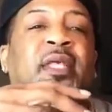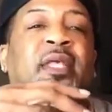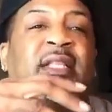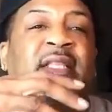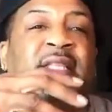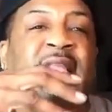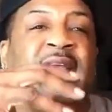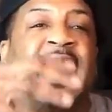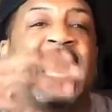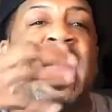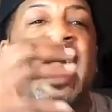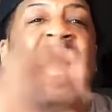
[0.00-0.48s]

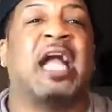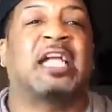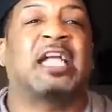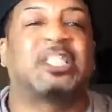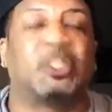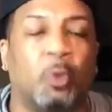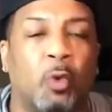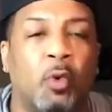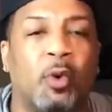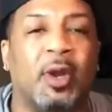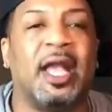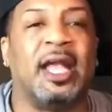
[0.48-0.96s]
the
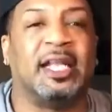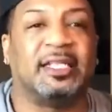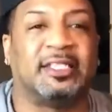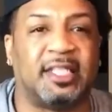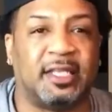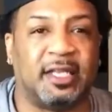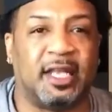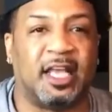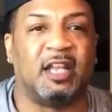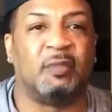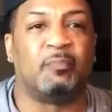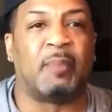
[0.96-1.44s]
actual
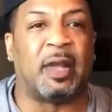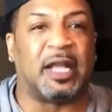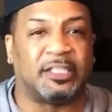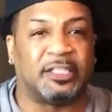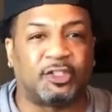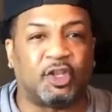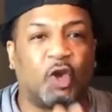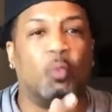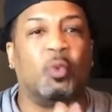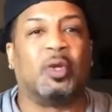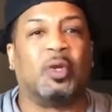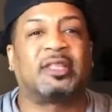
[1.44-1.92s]
incident,
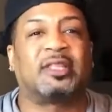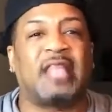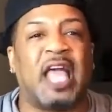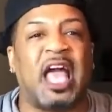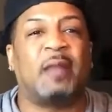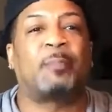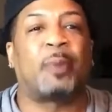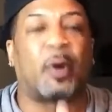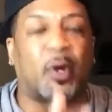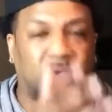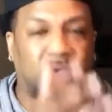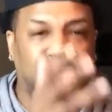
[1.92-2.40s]
based on what
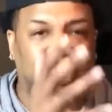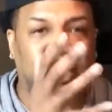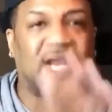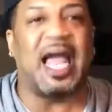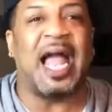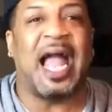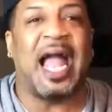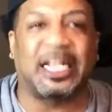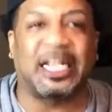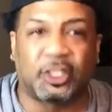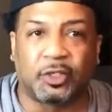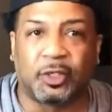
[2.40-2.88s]
that person
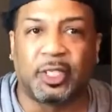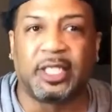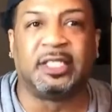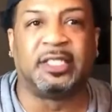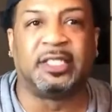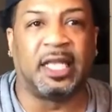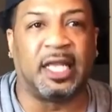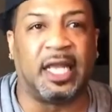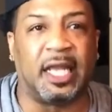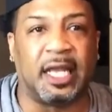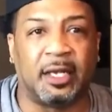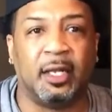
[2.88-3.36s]
actually
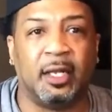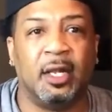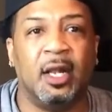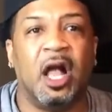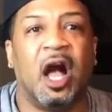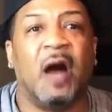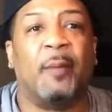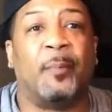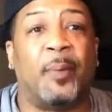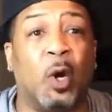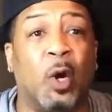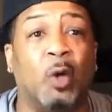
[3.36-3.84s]
did,
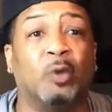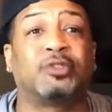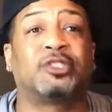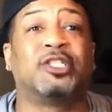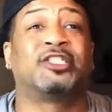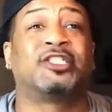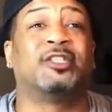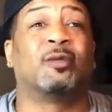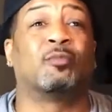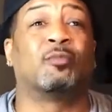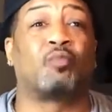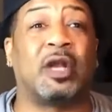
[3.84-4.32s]
opposed
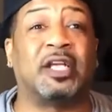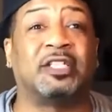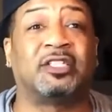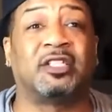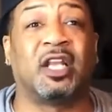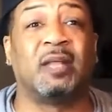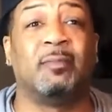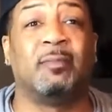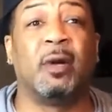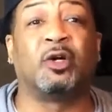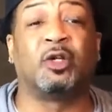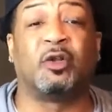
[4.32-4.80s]
to some
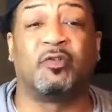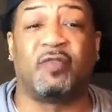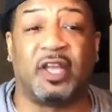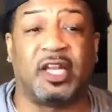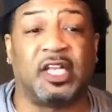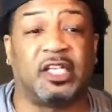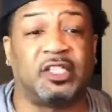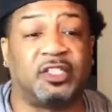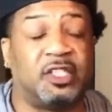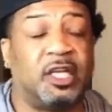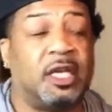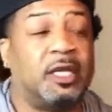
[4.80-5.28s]
racially
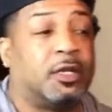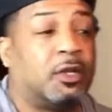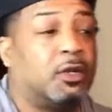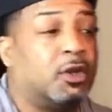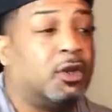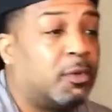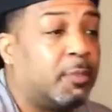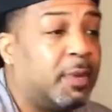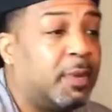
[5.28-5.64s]
motivated shit. You know what I